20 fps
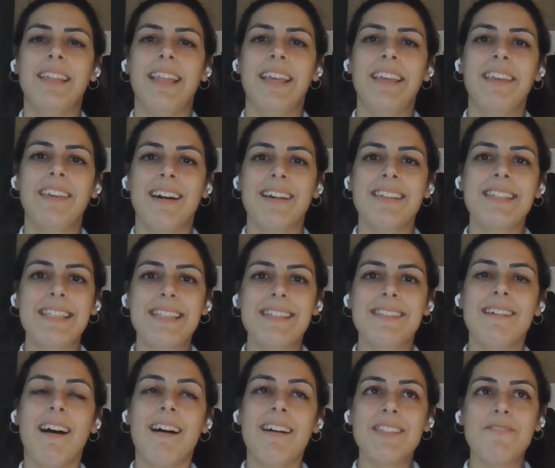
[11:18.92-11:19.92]
They can
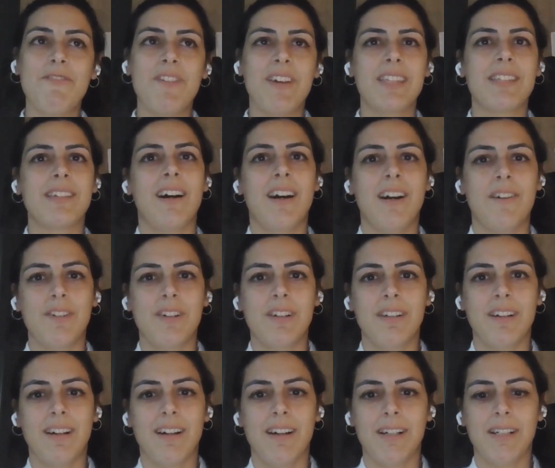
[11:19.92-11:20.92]
start with
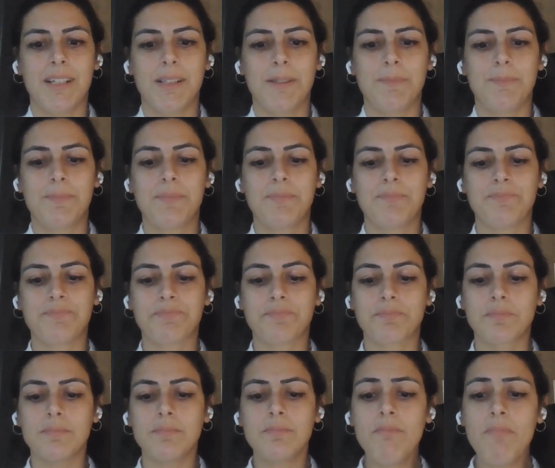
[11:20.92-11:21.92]
our,
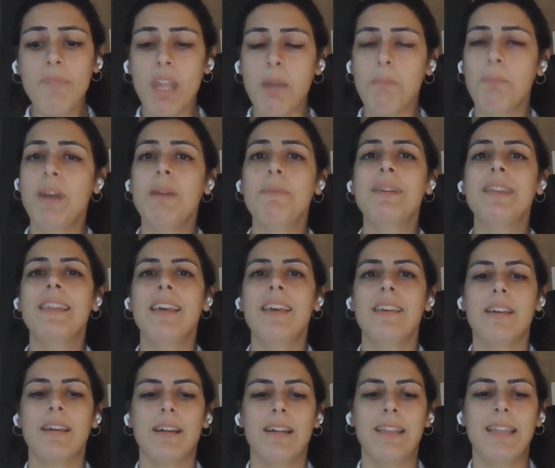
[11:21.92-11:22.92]
maybe
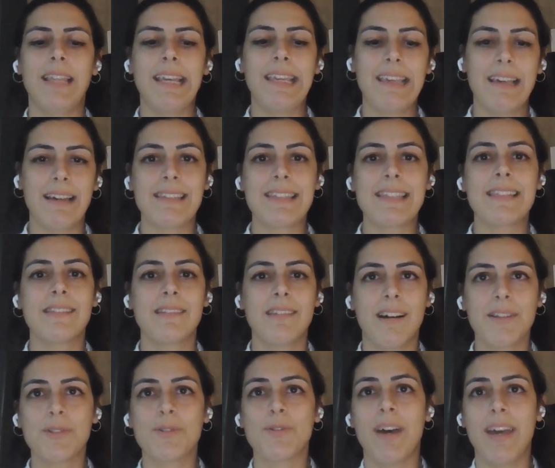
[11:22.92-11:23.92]
they can
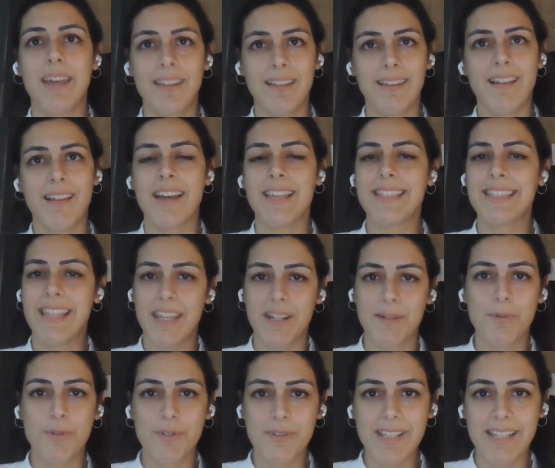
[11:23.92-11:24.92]
start to analyze
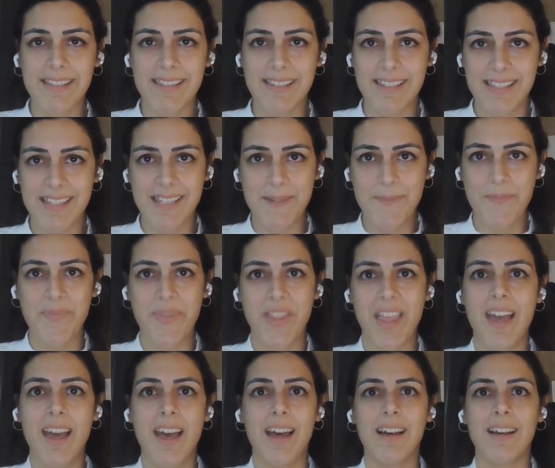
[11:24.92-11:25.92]
their processes.
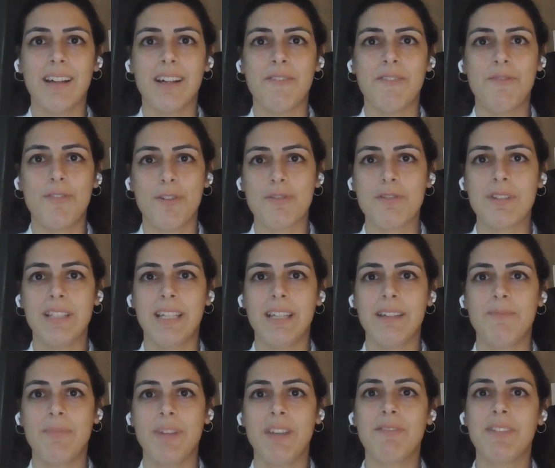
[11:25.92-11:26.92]

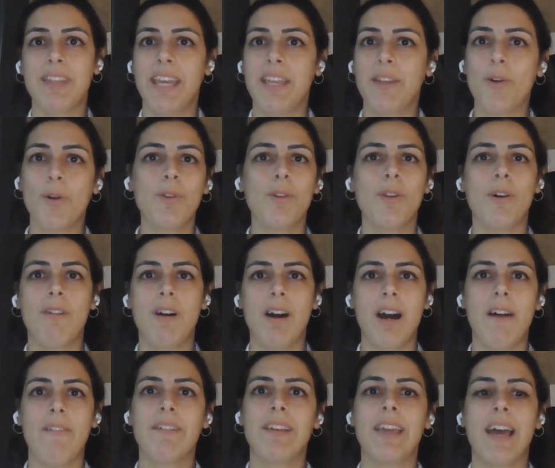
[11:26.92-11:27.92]
Firstly, if they don't know
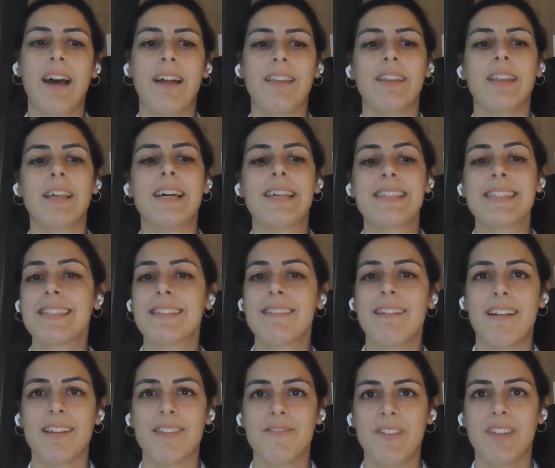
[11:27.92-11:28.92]
how can
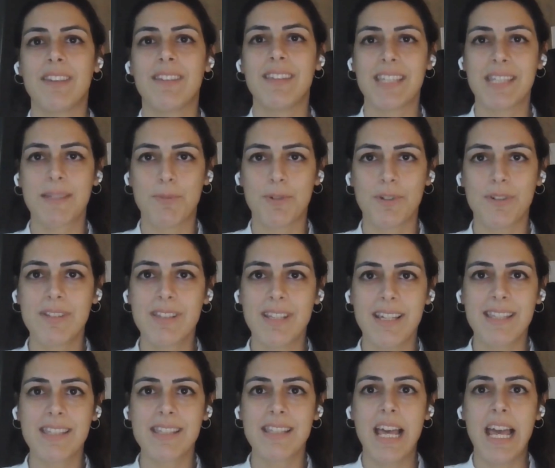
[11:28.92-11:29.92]
start with this
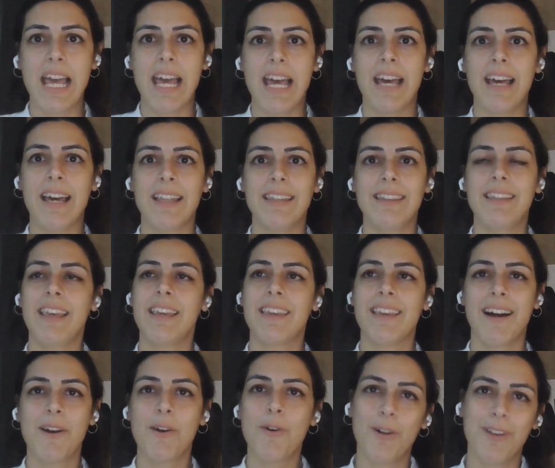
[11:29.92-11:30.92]
process, they
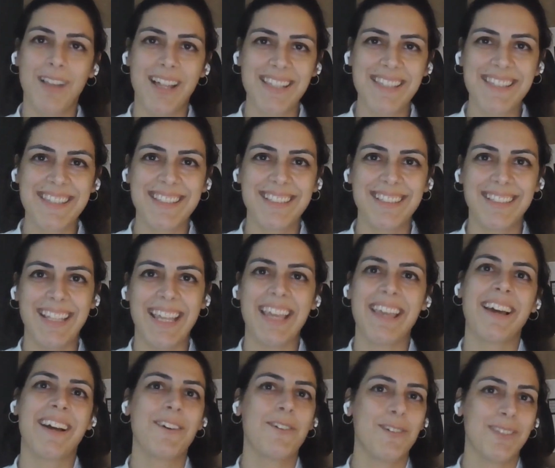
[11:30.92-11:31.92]
can call us. They
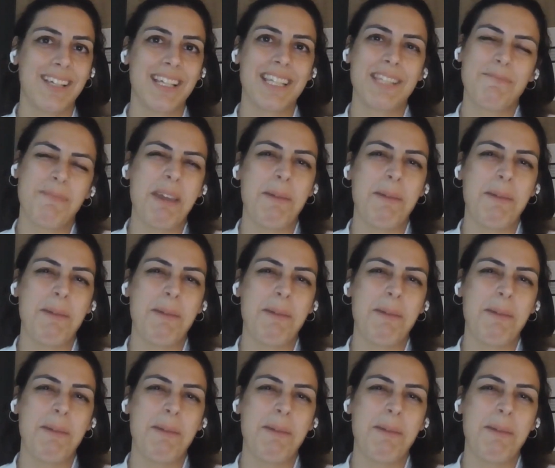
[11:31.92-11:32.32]
can call us.